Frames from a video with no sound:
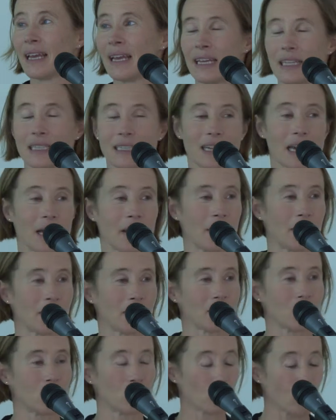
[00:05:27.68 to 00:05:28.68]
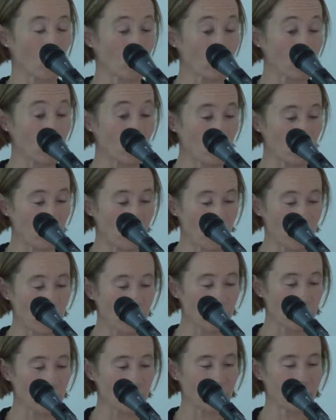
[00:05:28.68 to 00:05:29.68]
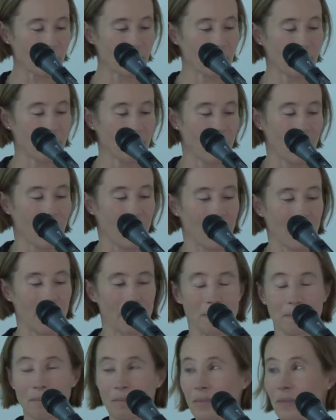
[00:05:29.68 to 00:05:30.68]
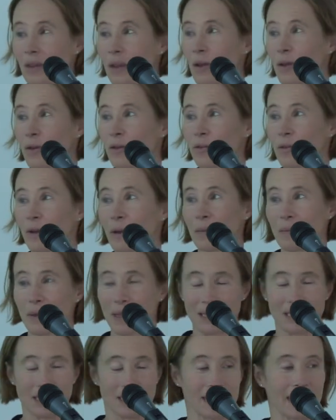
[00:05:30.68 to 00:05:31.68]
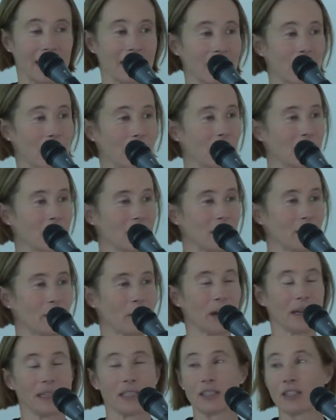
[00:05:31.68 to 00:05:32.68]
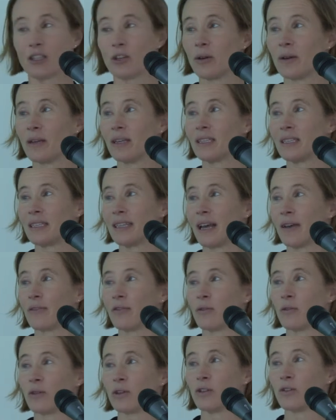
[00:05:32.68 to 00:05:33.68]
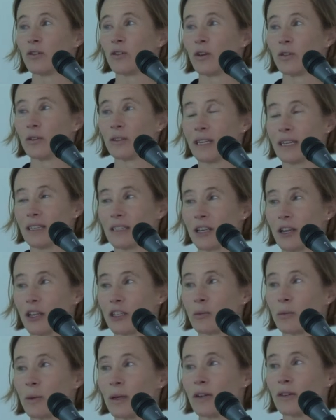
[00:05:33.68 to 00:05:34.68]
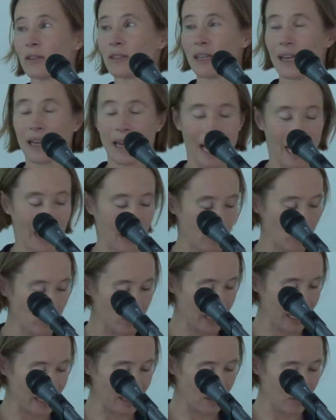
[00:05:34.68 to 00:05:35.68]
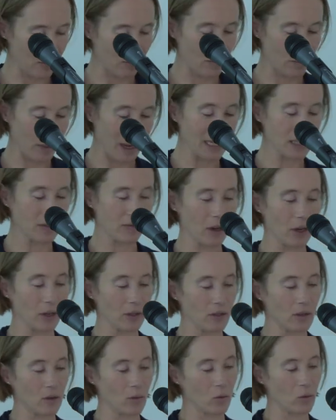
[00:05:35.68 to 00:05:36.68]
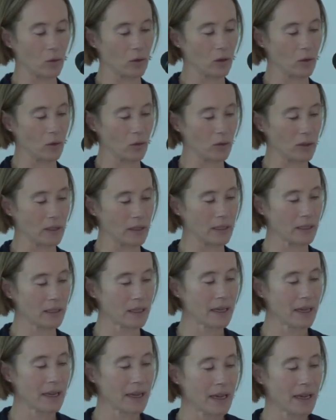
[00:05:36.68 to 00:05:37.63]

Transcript: It controls pollution, it doesn't end up in combined sewers and therefore controls CSO spills, and it protects the base flows of the watercourses.